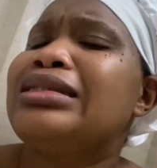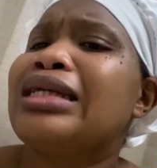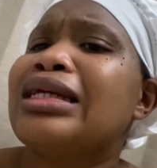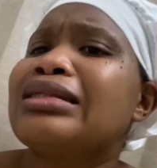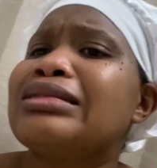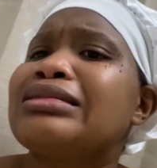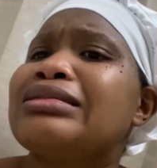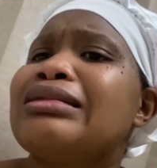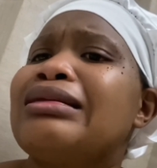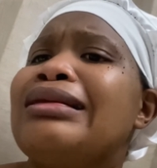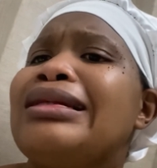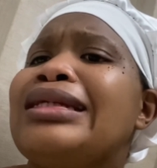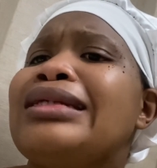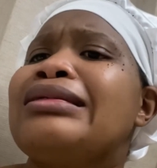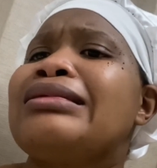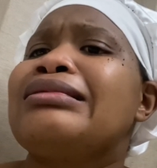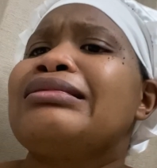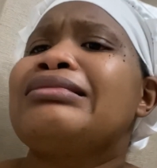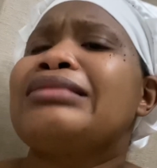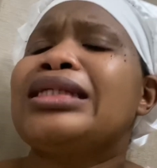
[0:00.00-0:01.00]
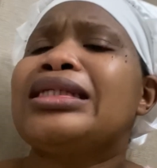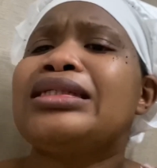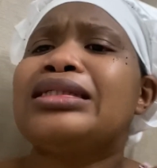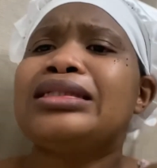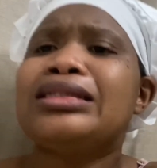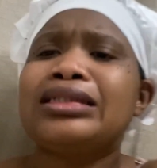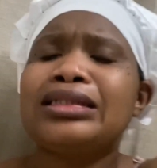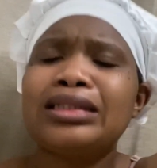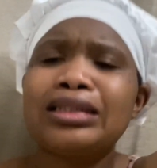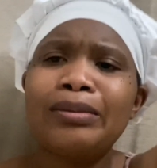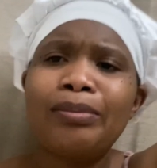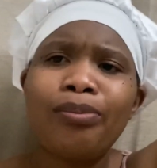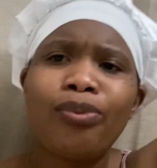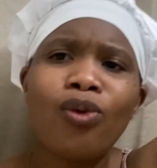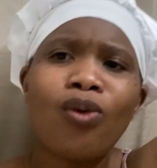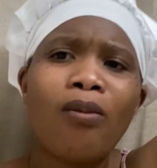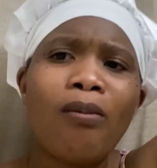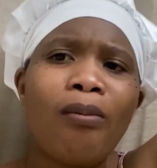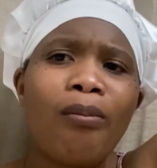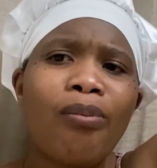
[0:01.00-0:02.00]
just leaky
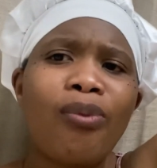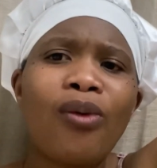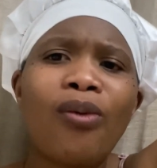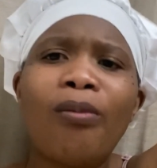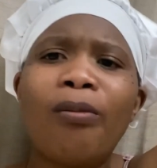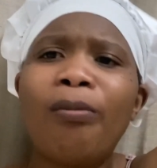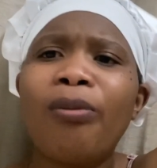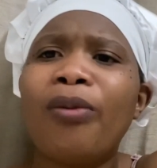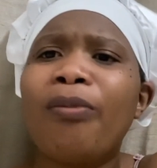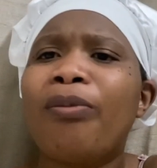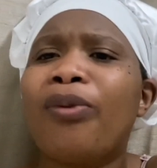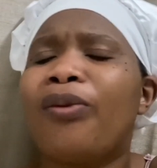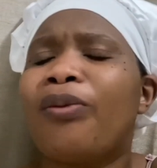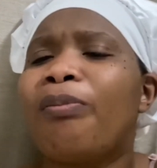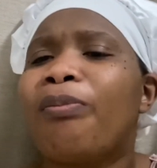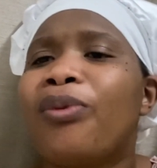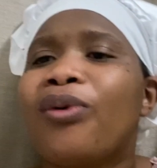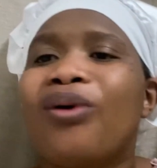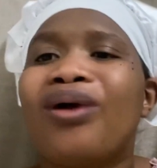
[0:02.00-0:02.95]
boom boom boom boom, boom.